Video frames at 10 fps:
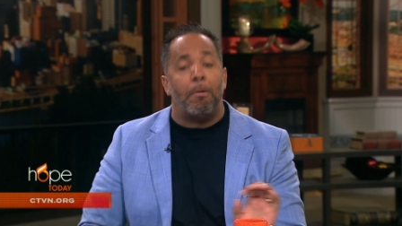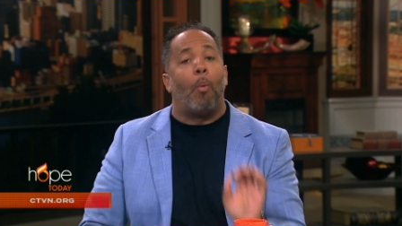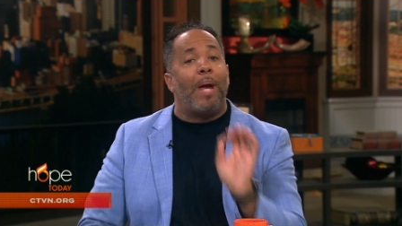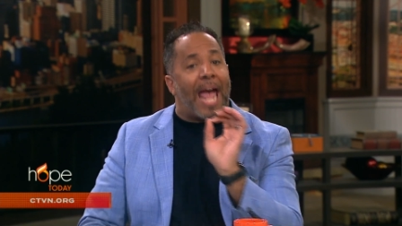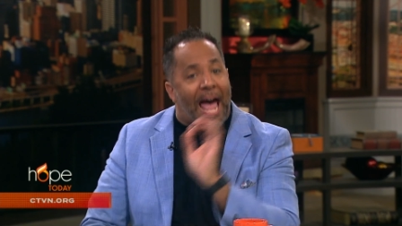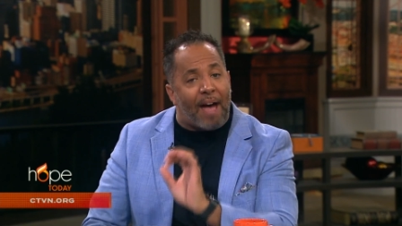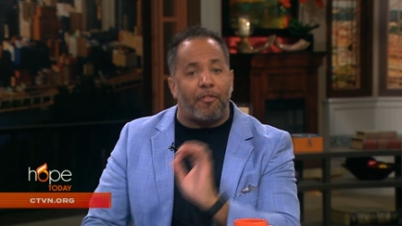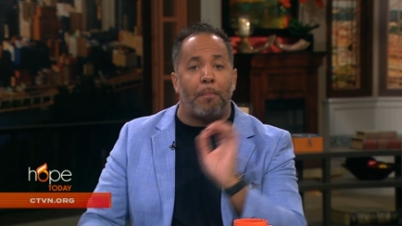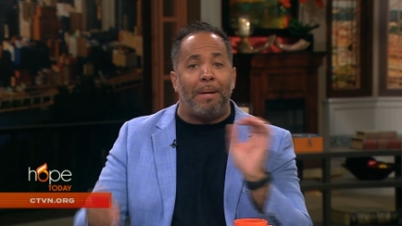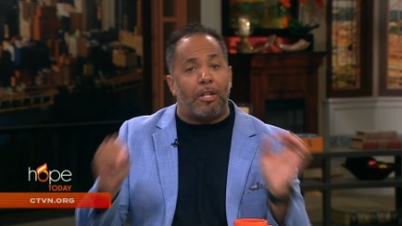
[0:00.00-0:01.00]
but we
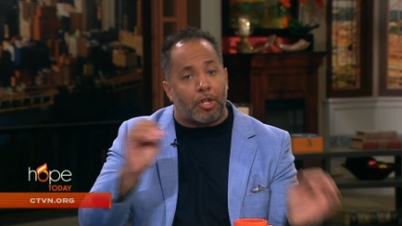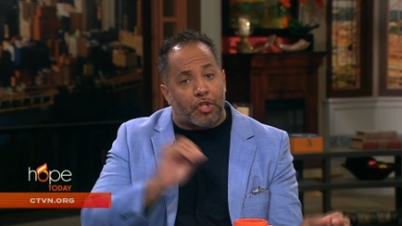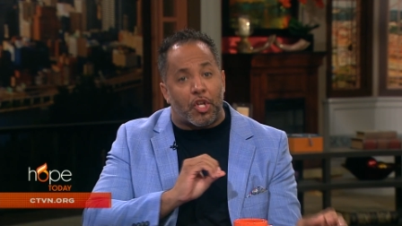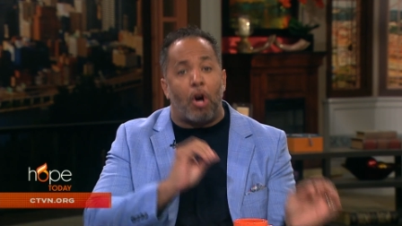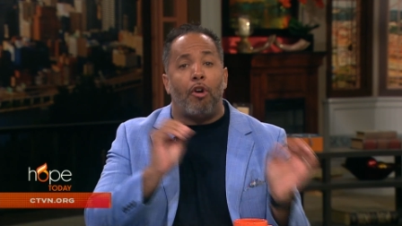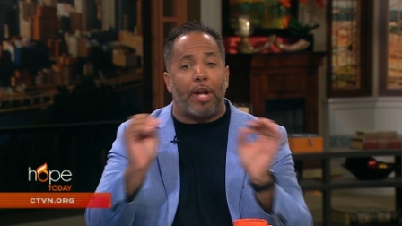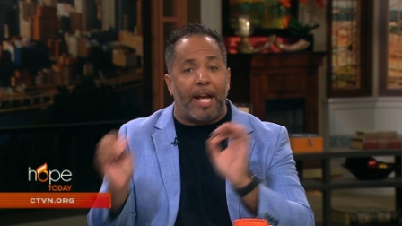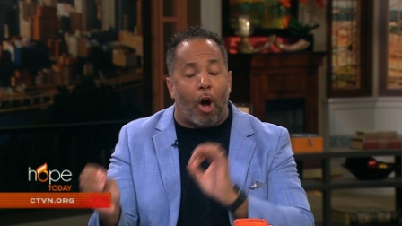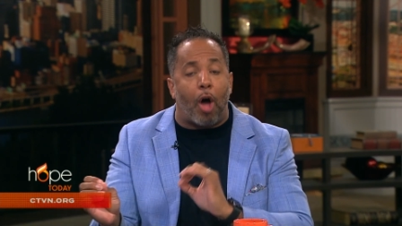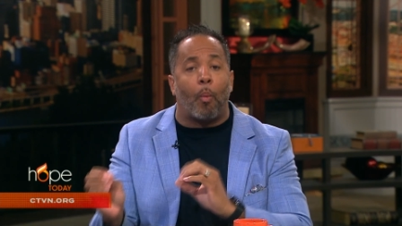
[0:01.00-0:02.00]
have to be
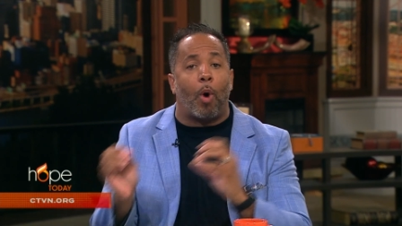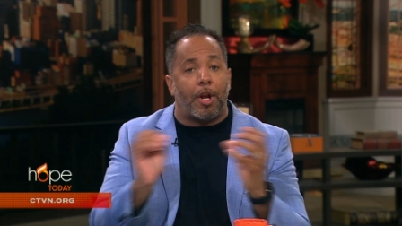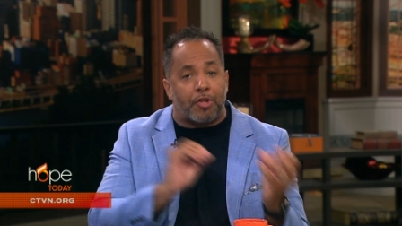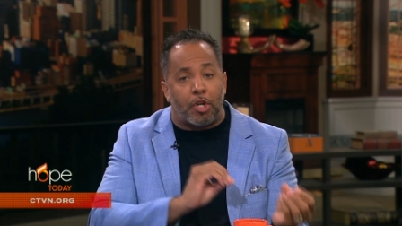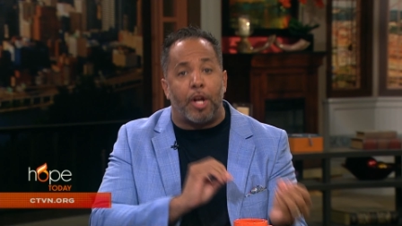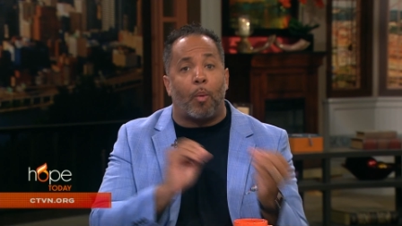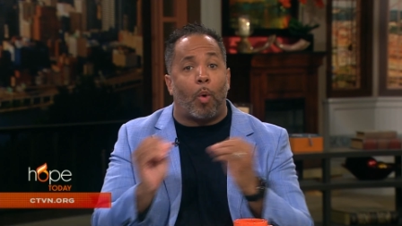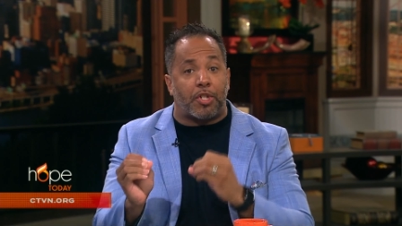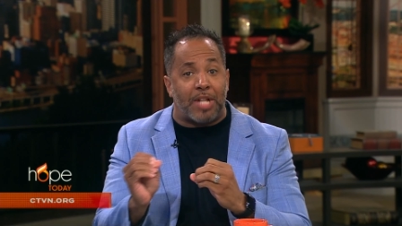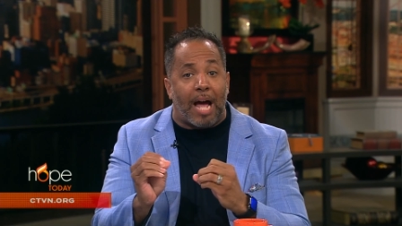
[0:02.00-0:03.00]
discerning on what is good
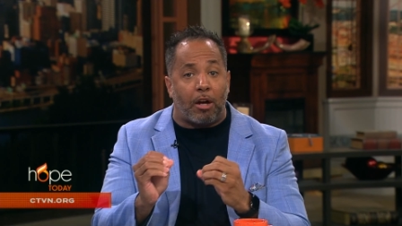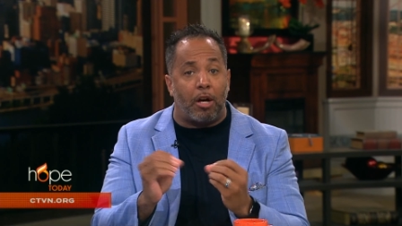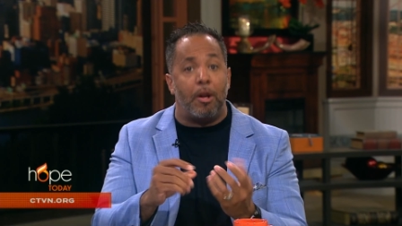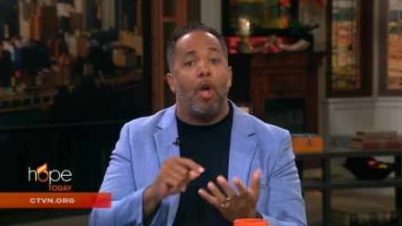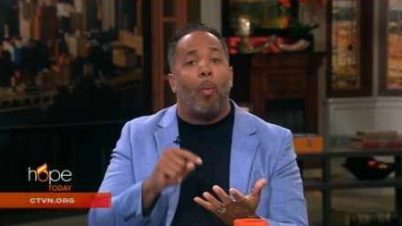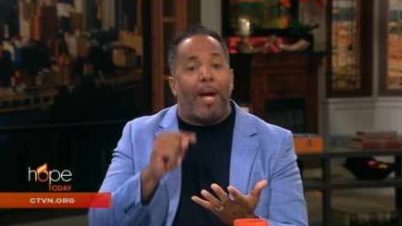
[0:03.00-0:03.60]
and what's not good.